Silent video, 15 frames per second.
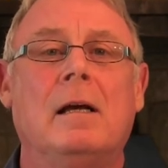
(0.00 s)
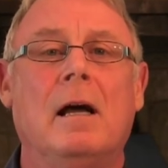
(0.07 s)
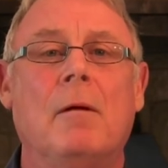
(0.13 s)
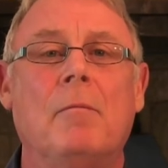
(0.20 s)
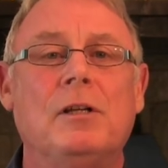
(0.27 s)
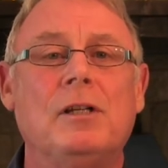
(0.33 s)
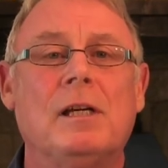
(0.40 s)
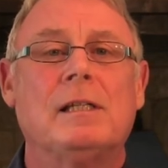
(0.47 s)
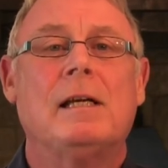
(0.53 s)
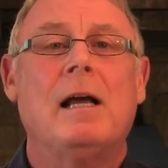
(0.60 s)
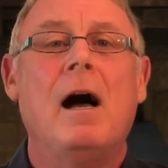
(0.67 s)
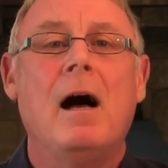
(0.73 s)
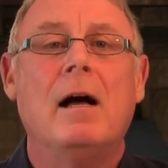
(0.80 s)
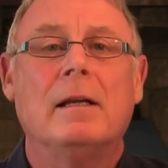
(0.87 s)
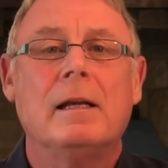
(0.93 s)
and we just
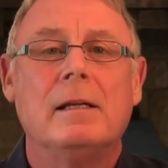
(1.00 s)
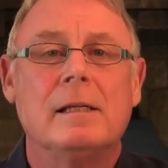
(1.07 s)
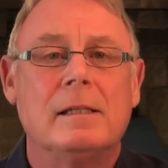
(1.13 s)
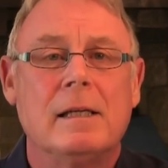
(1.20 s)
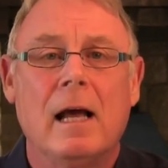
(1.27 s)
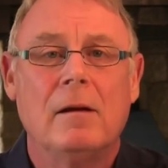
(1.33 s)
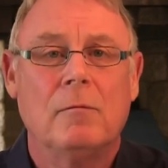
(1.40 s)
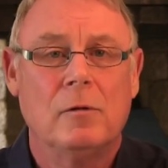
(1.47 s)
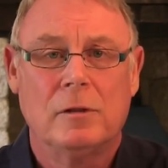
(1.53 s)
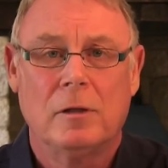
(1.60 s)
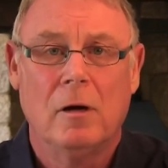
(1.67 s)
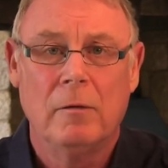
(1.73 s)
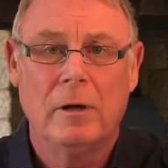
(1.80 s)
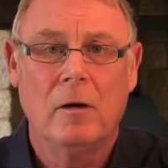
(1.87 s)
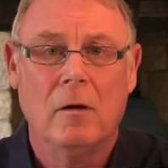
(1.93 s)
can't understand what's
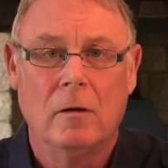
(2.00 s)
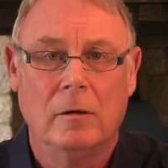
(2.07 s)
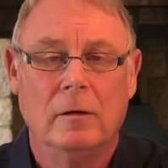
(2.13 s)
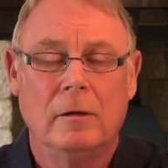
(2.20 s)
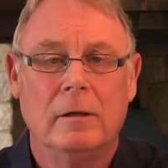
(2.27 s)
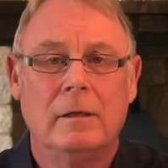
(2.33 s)
going on.